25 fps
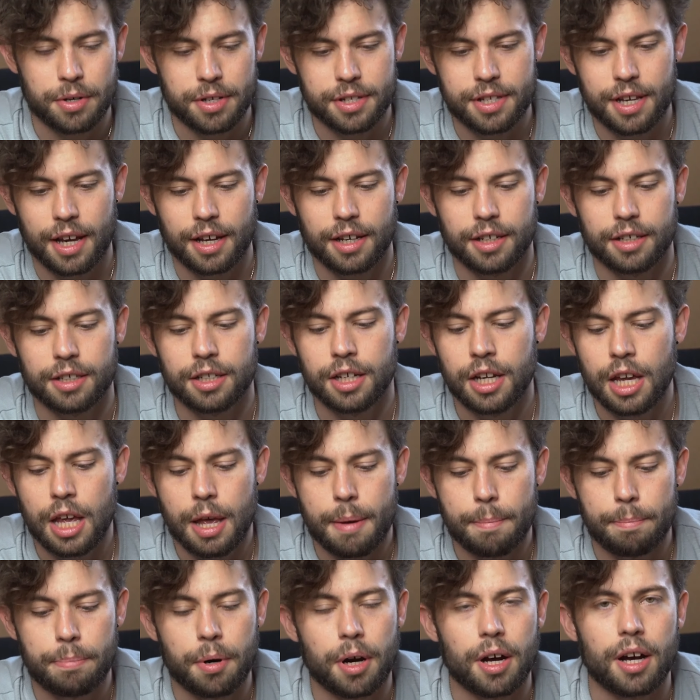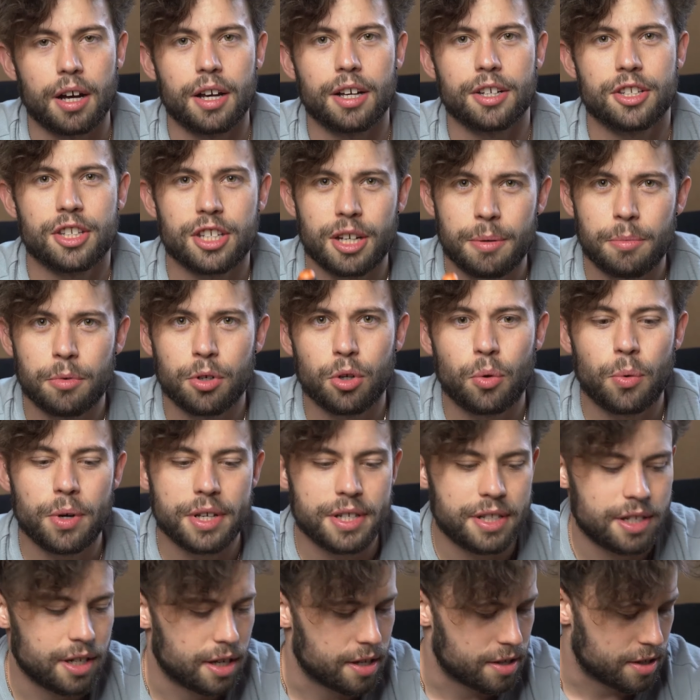in a second, but someone
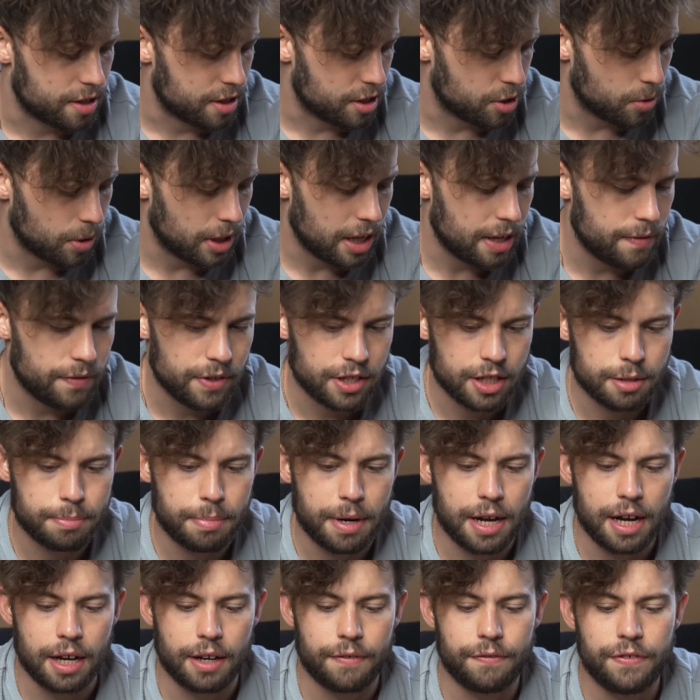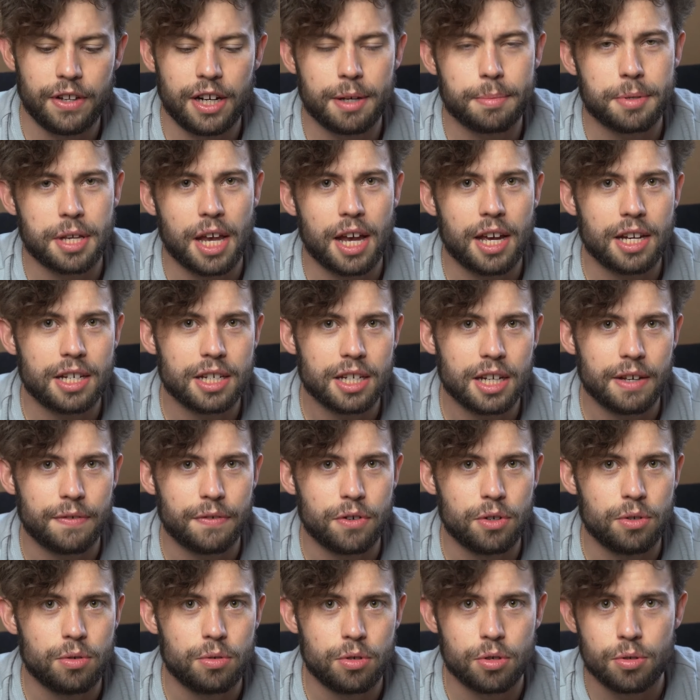always does. So I leave it in the bag. Phillips head, if
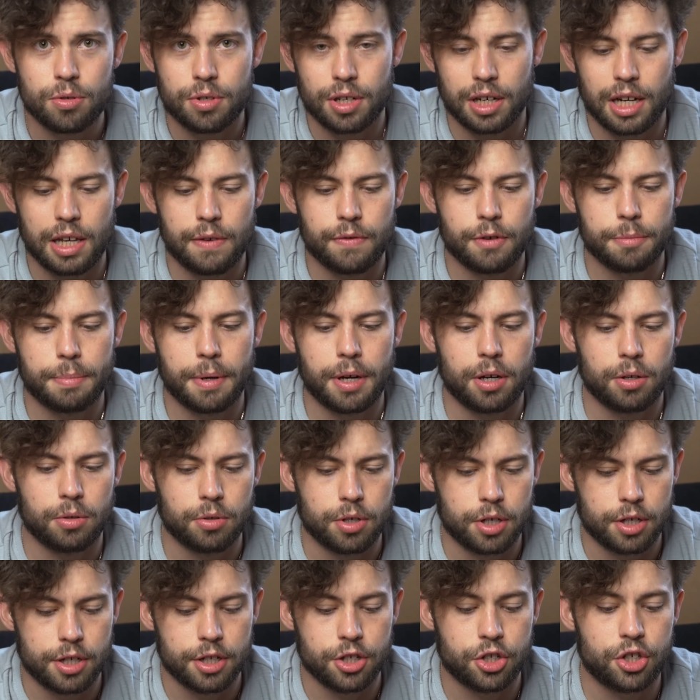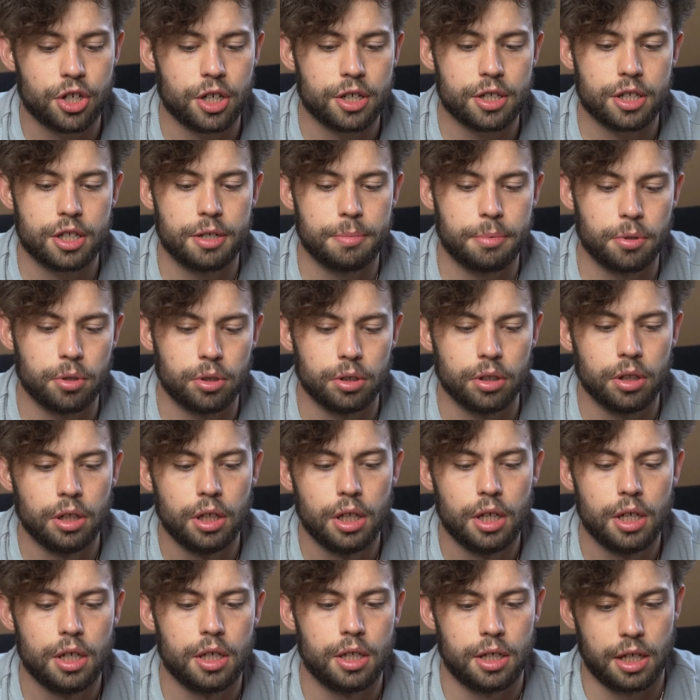you use a lever belt, an adjustable
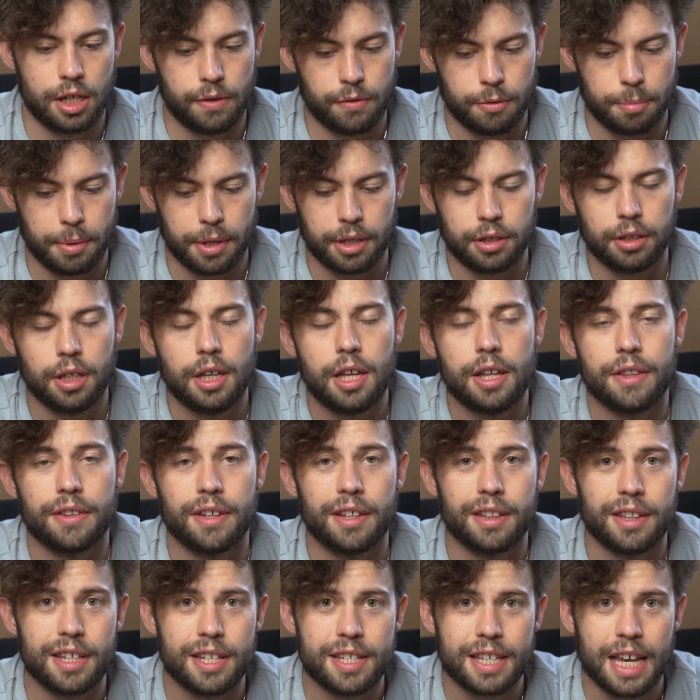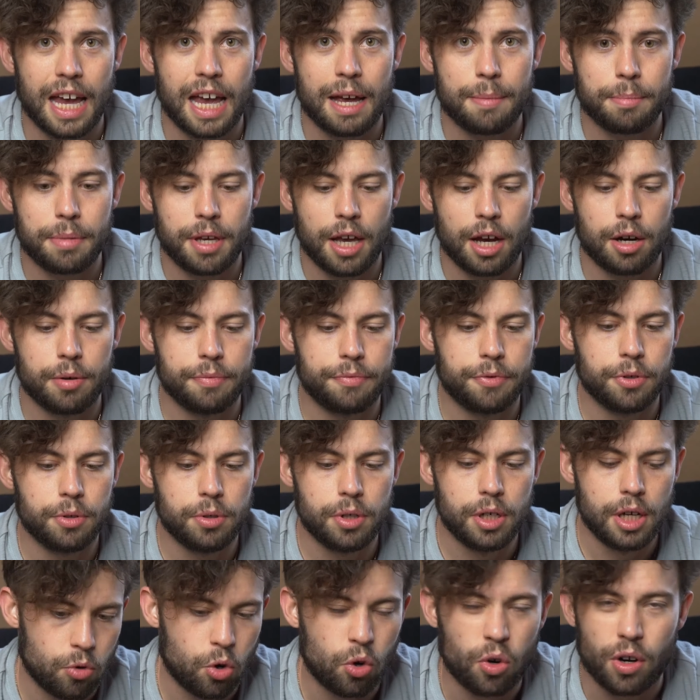lever belt, then these can be
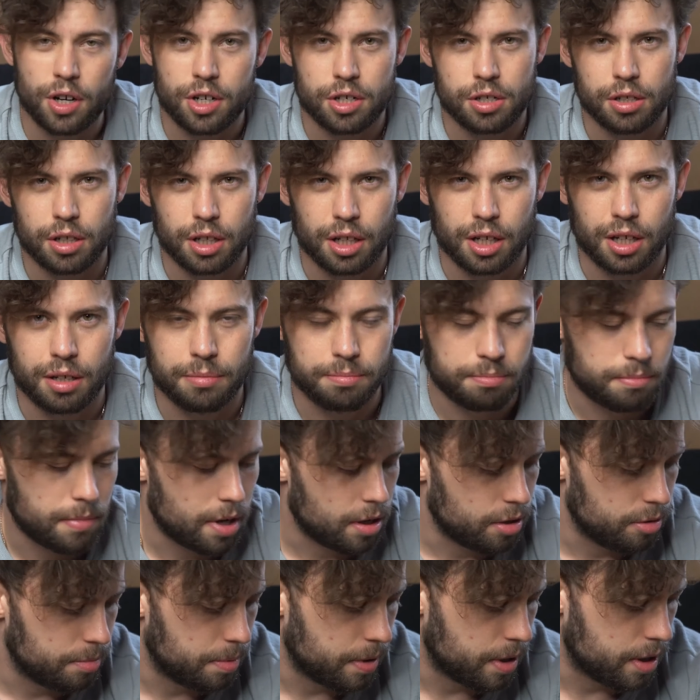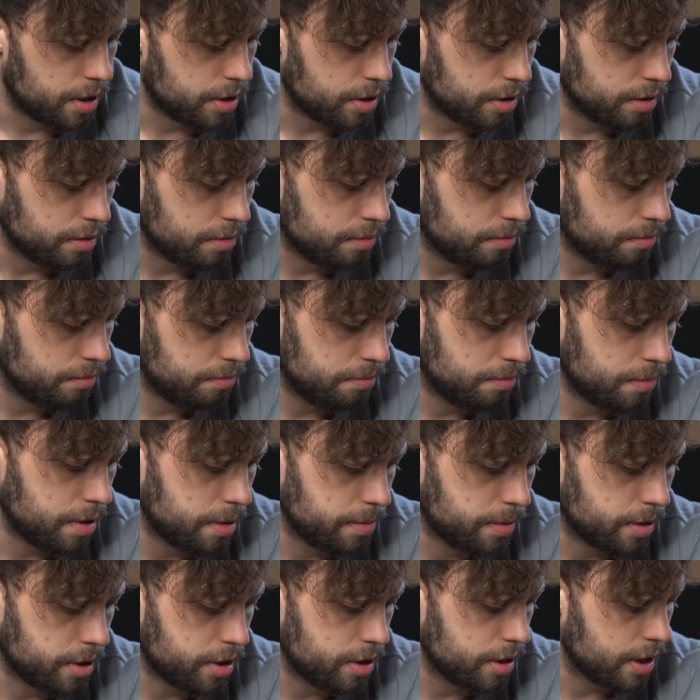helpful. Or I just look like I'm a mental person.
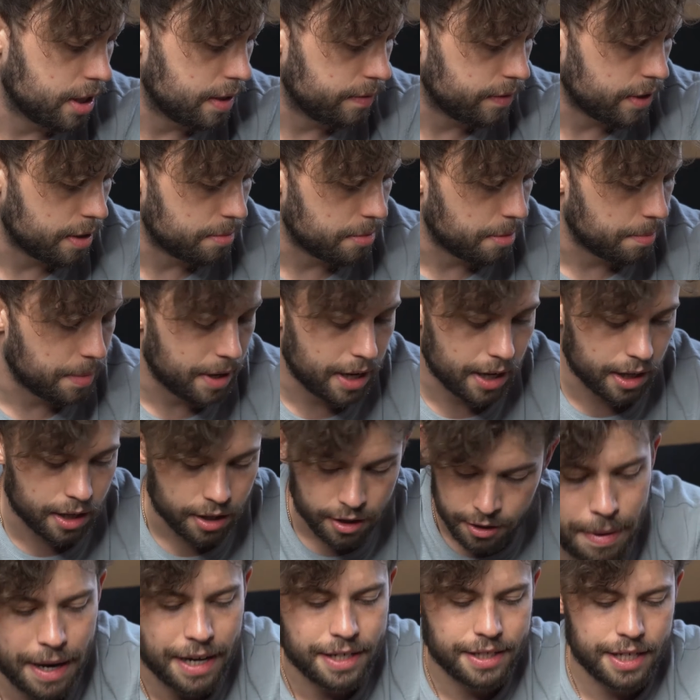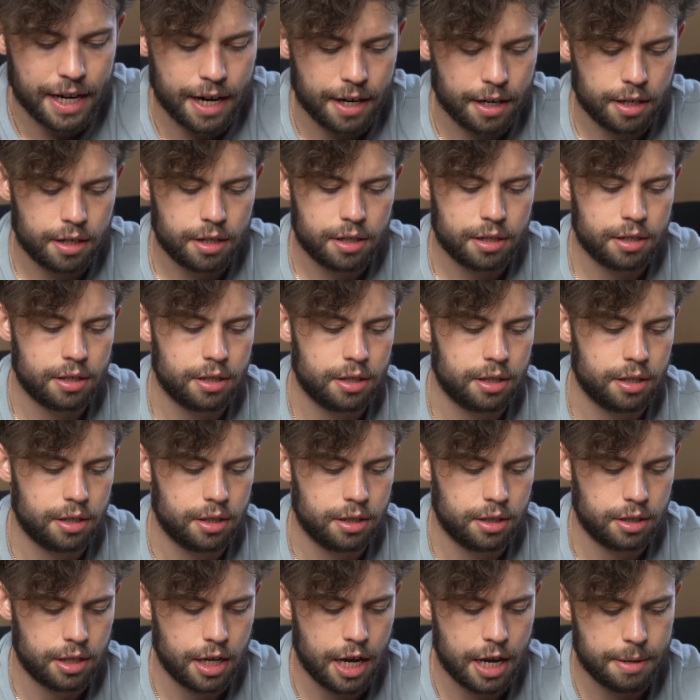Maybe I shouldn't have that in my bag. Bandana,
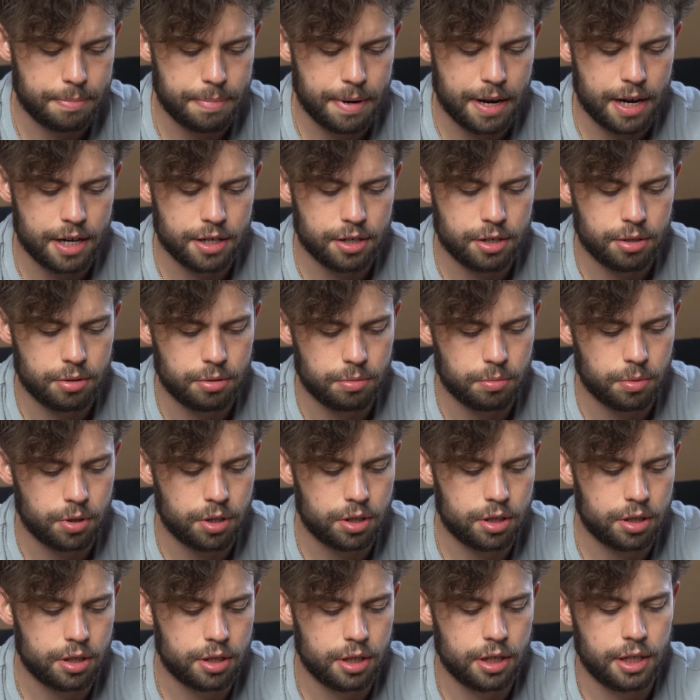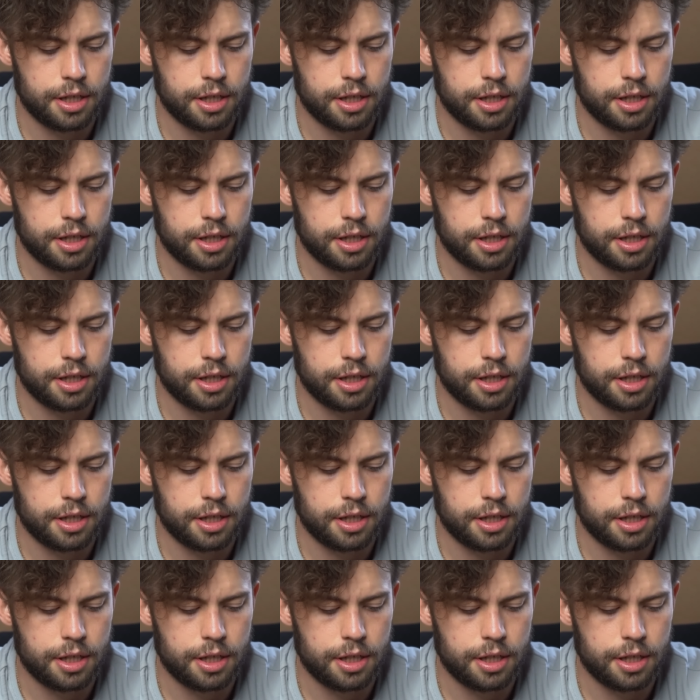headband, what?